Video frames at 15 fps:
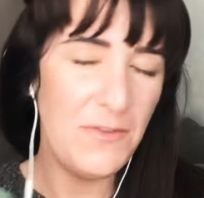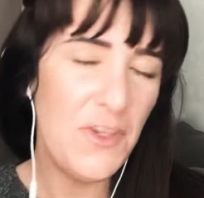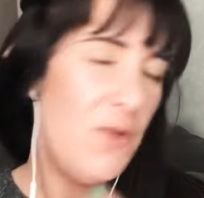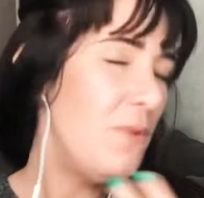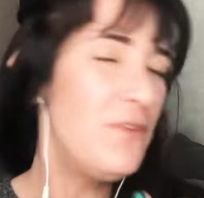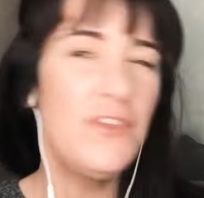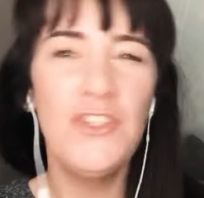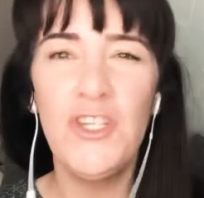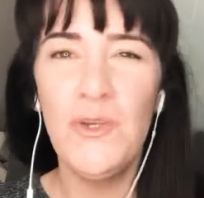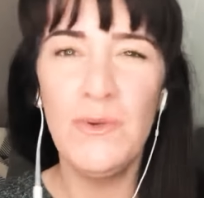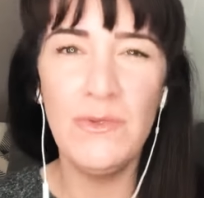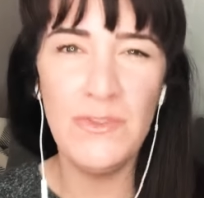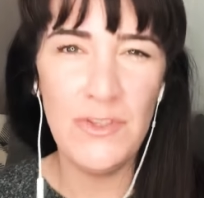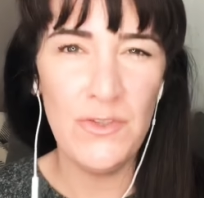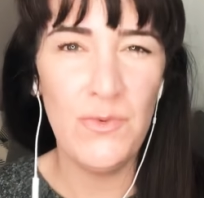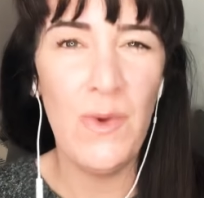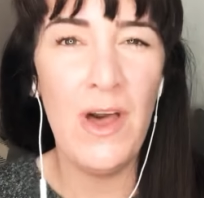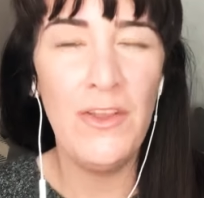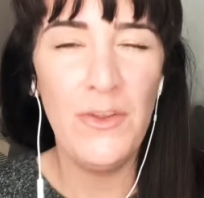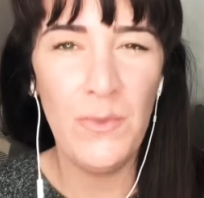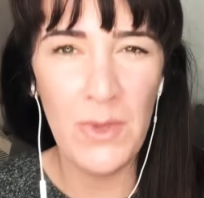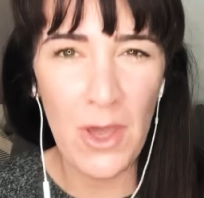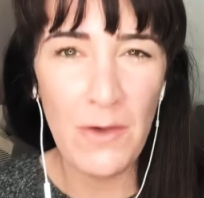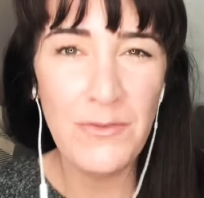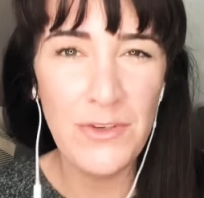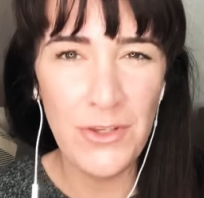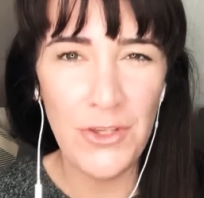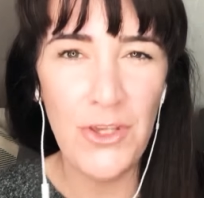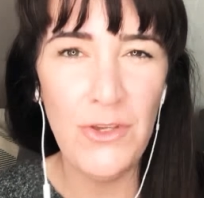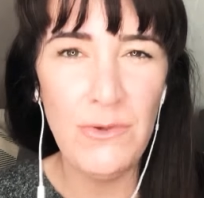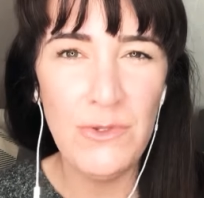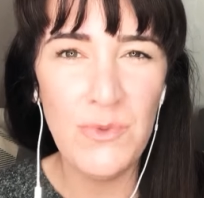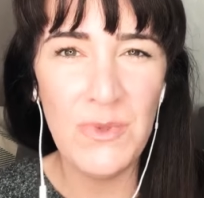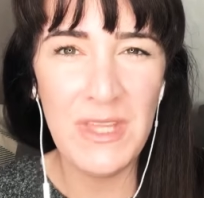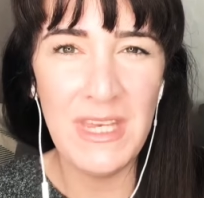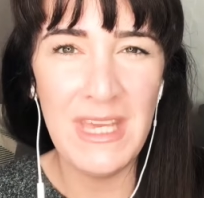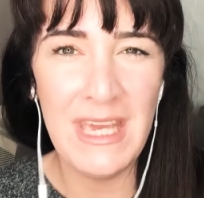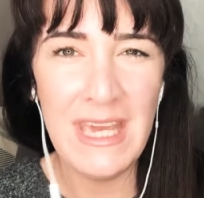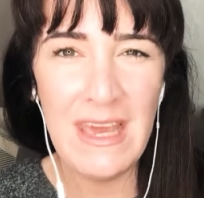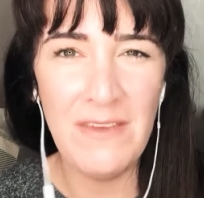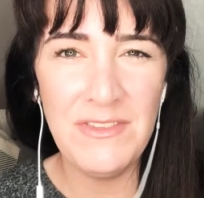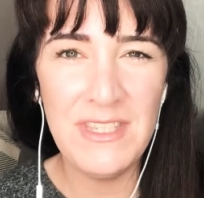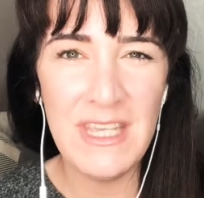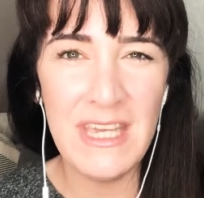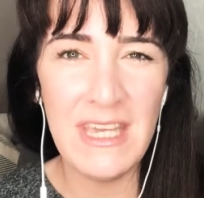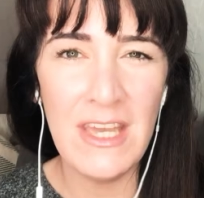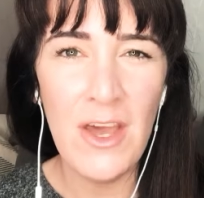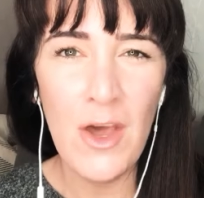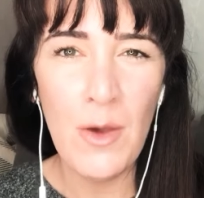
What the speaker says: few other tools as well that we often use within EFT.